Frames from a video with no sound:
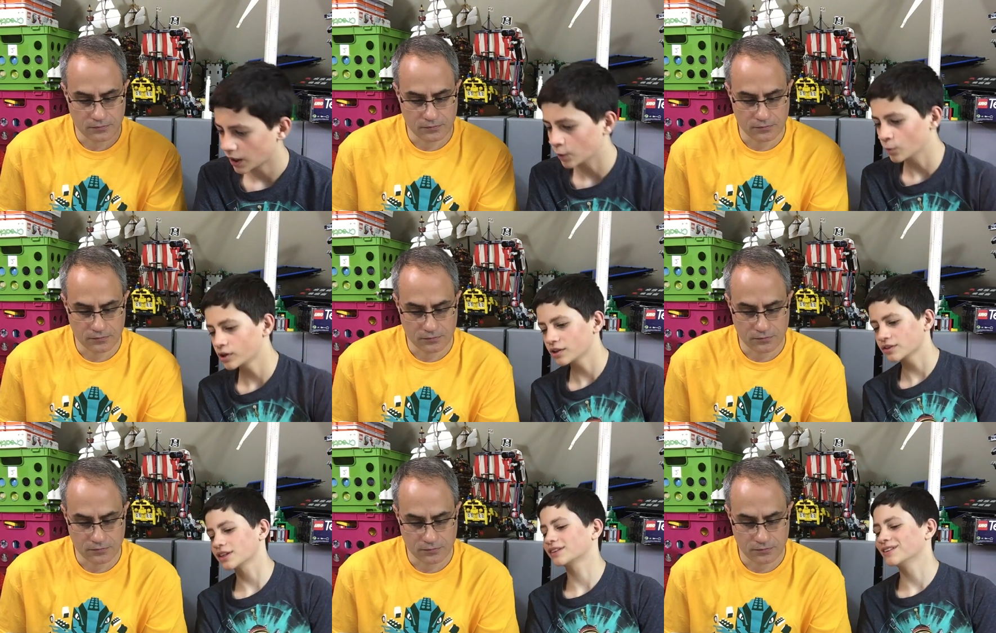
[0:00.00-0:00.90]
Speaker 1: And what do you
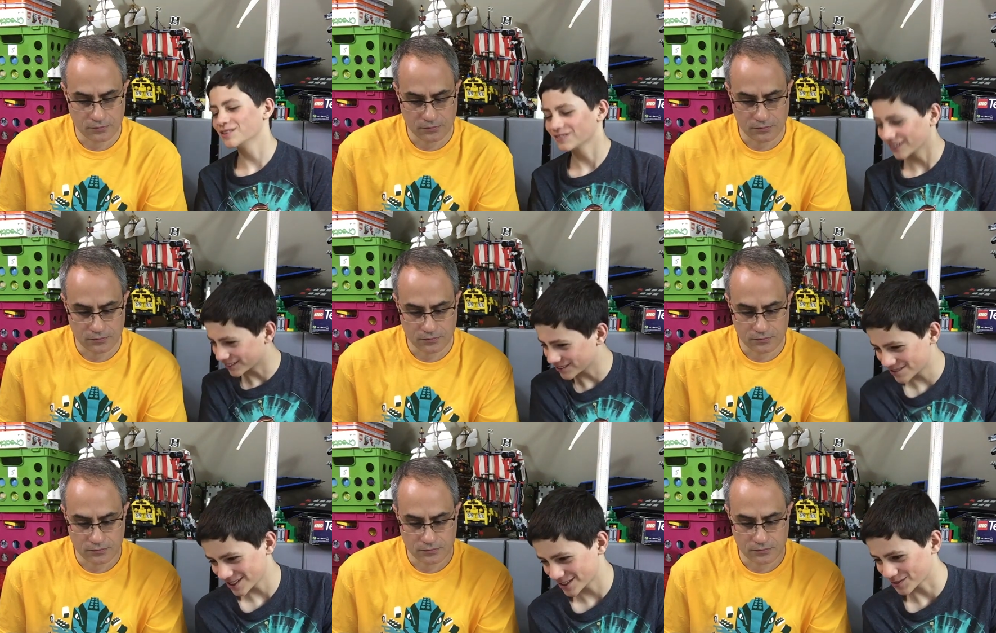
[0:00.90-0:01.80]
think the new Lego
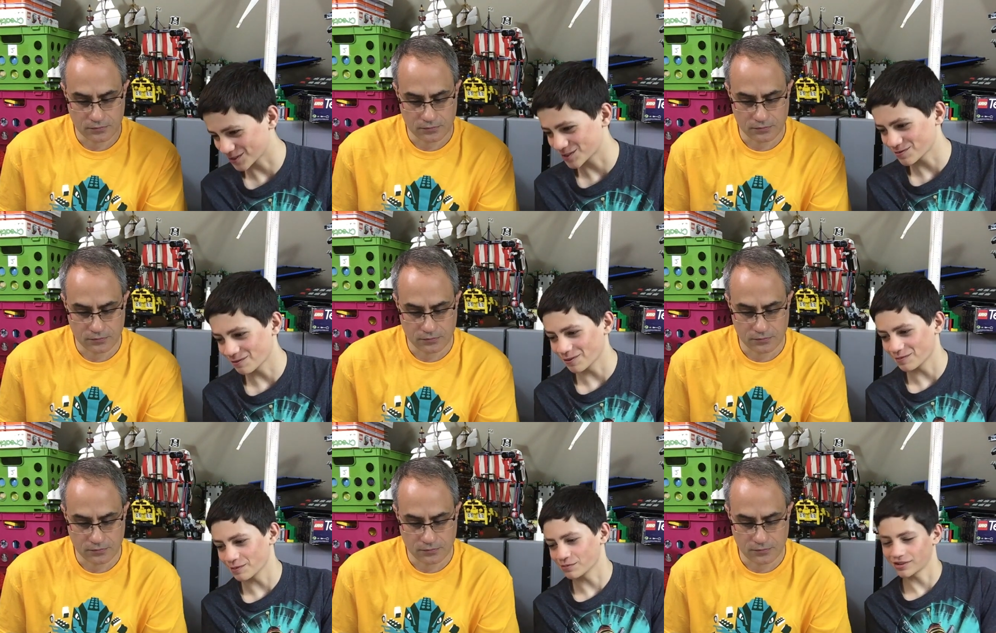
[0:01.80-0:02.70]
sets from this movie will
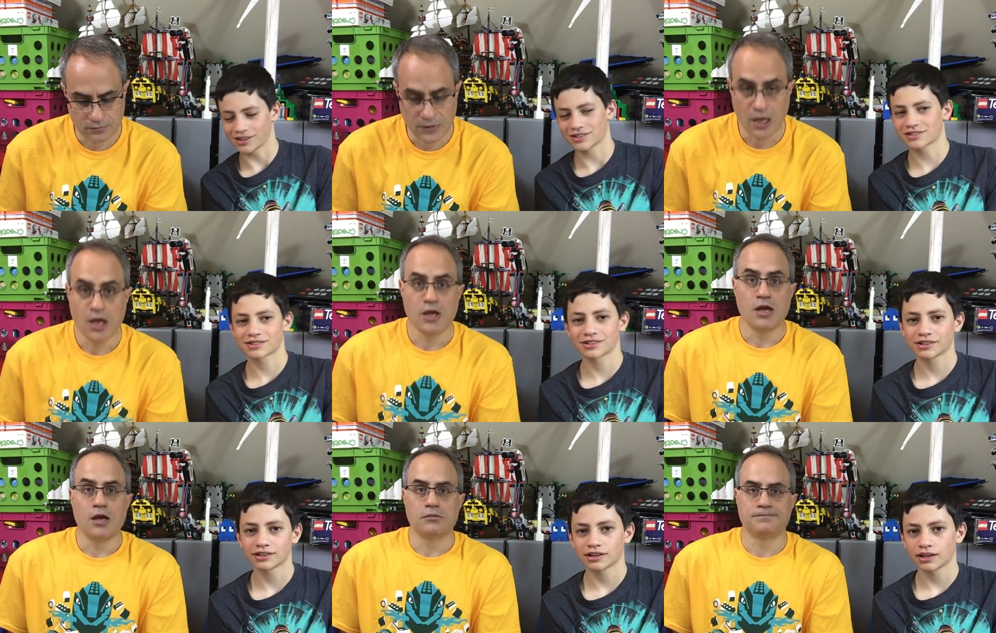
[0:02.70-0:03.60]
be priced?
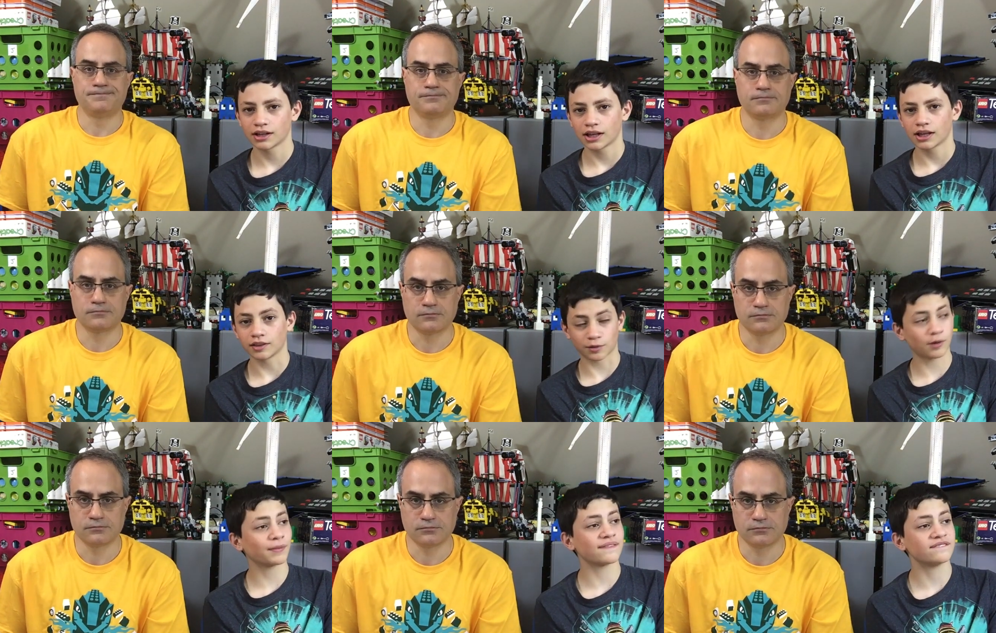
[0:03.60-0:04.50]
They're going to be